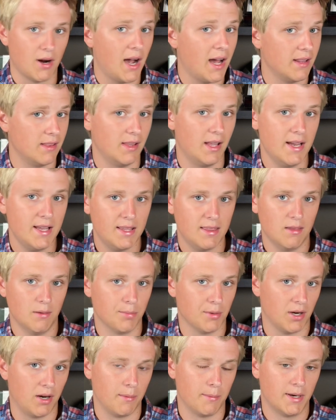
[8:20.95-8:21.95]
I like the
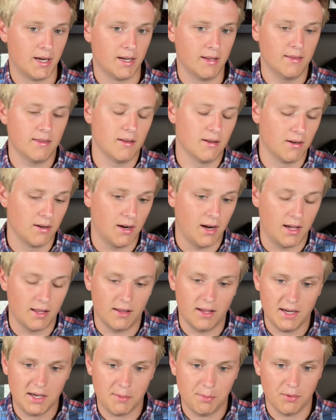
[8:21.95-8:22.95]
Bremont. I
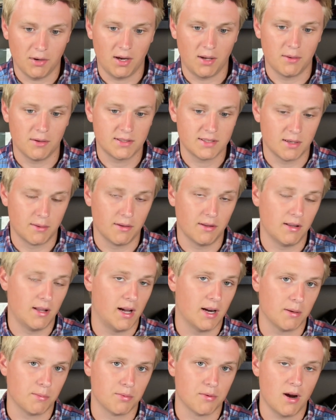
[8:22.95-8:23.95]
like a
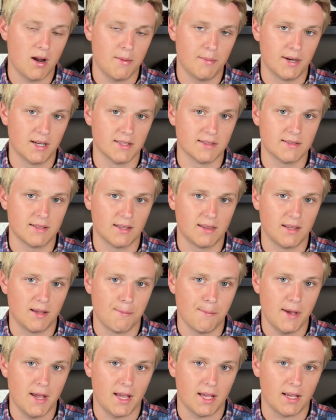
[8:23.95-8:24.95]
lot of Bremonts that they
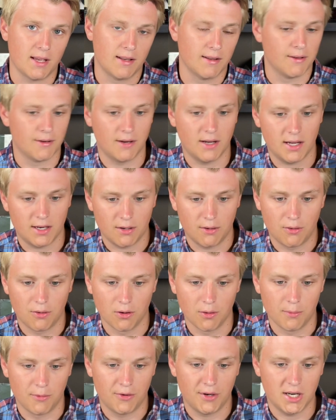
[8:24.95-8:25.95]
make, and they're not
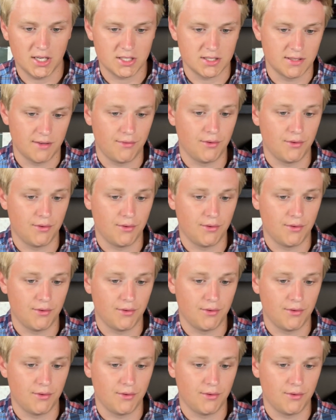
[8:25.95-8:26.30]
horrible watches.